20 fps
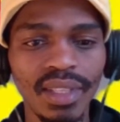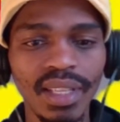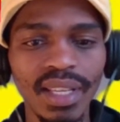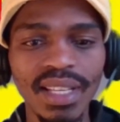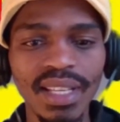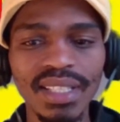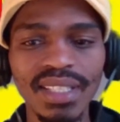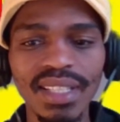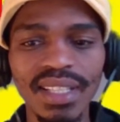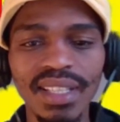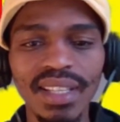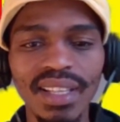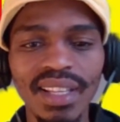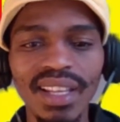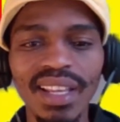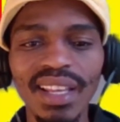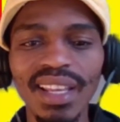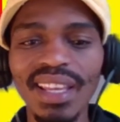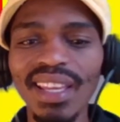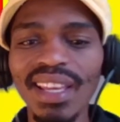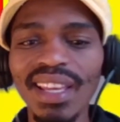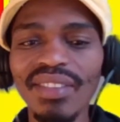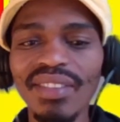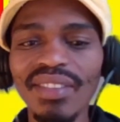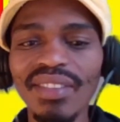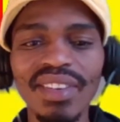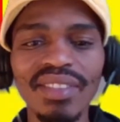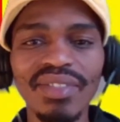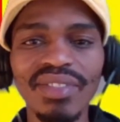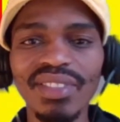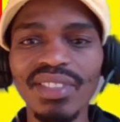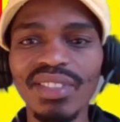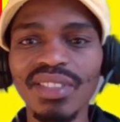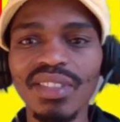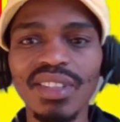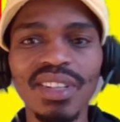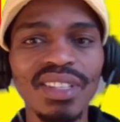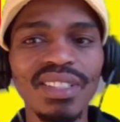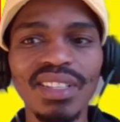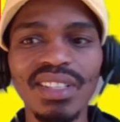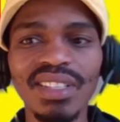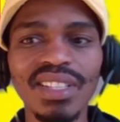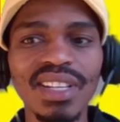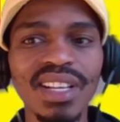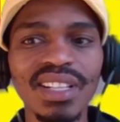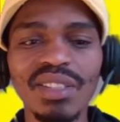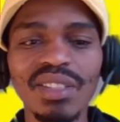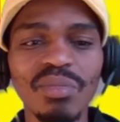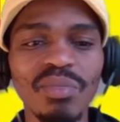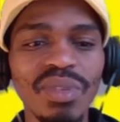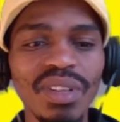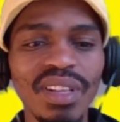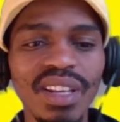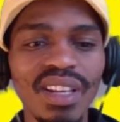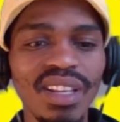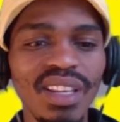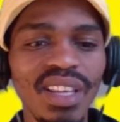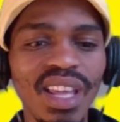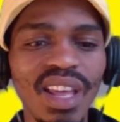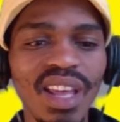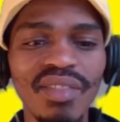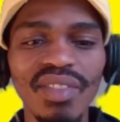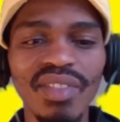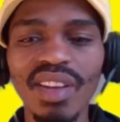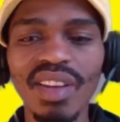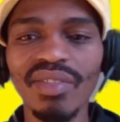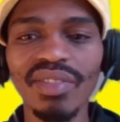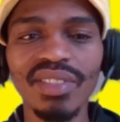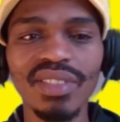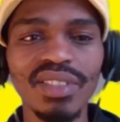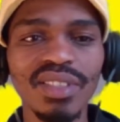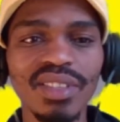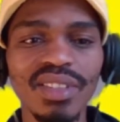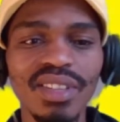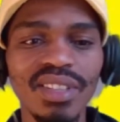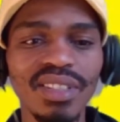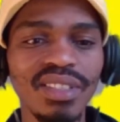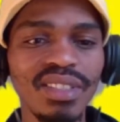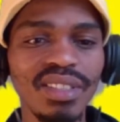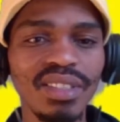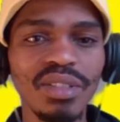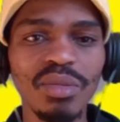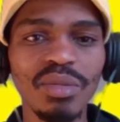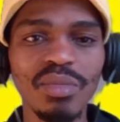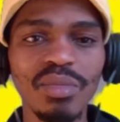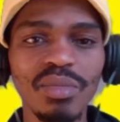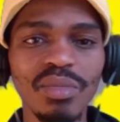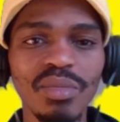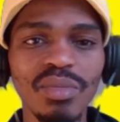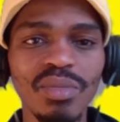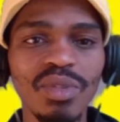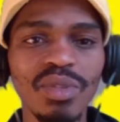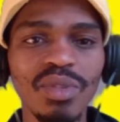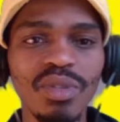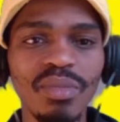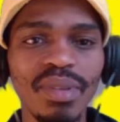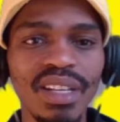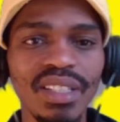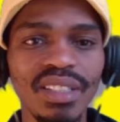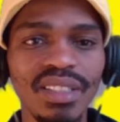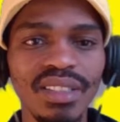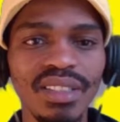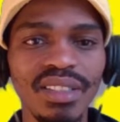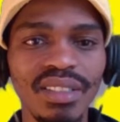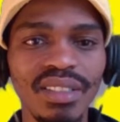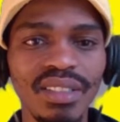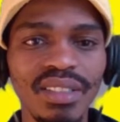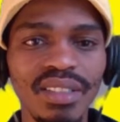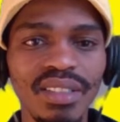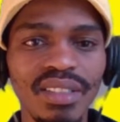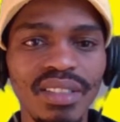Guys, EFF is not a child's play. EFF is not a small party.